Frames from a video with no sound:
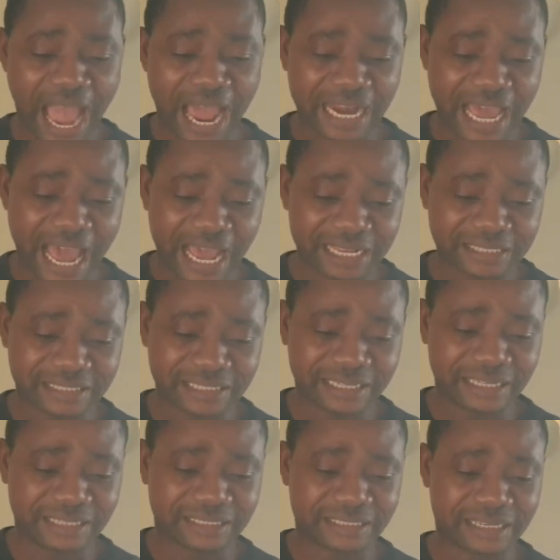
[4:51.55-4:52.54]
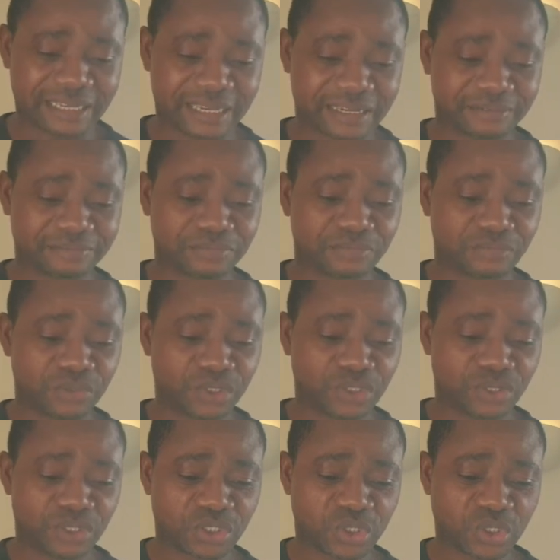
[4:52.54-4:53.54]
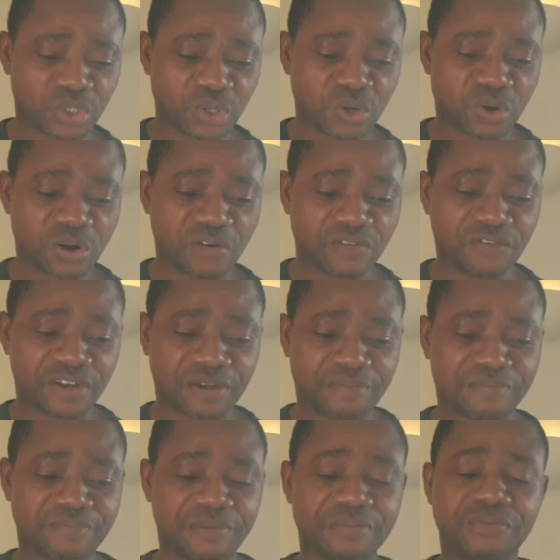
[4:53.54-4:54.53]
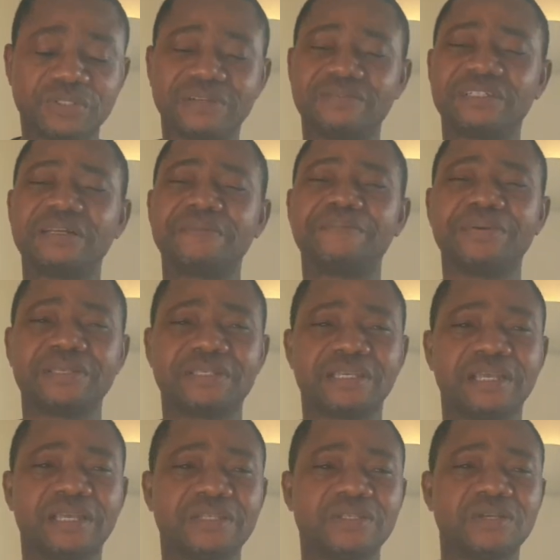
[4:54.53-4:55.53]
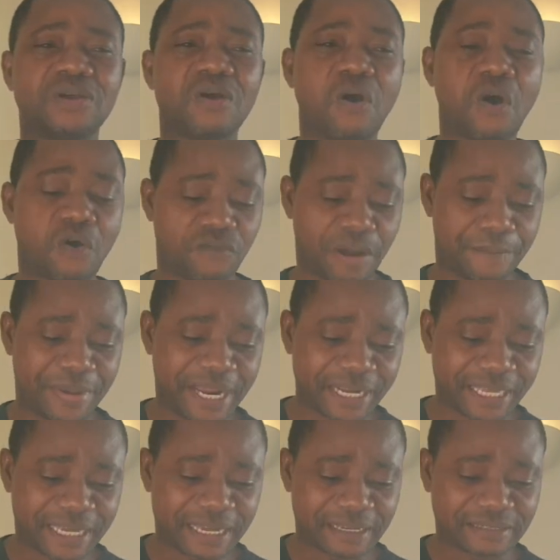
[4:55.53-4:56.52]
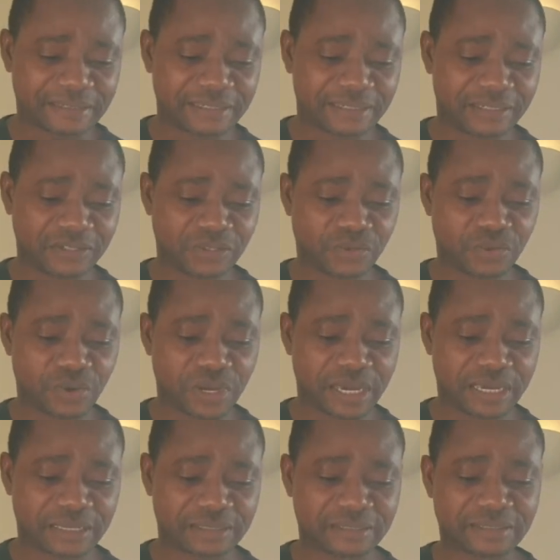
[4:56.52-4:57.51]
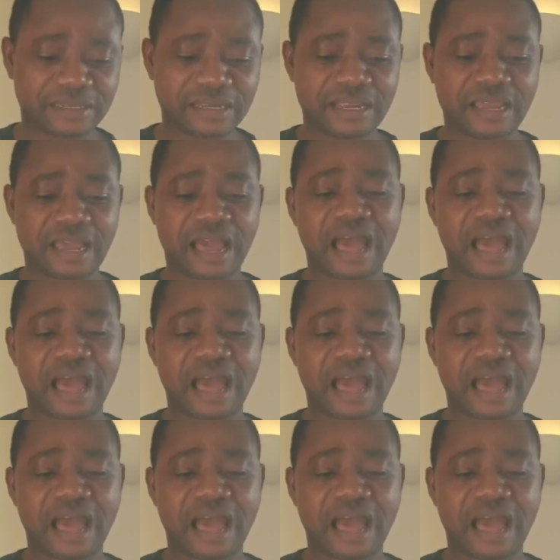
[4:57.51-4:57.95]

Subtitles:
and has its majority of people, 73% of Americans in the US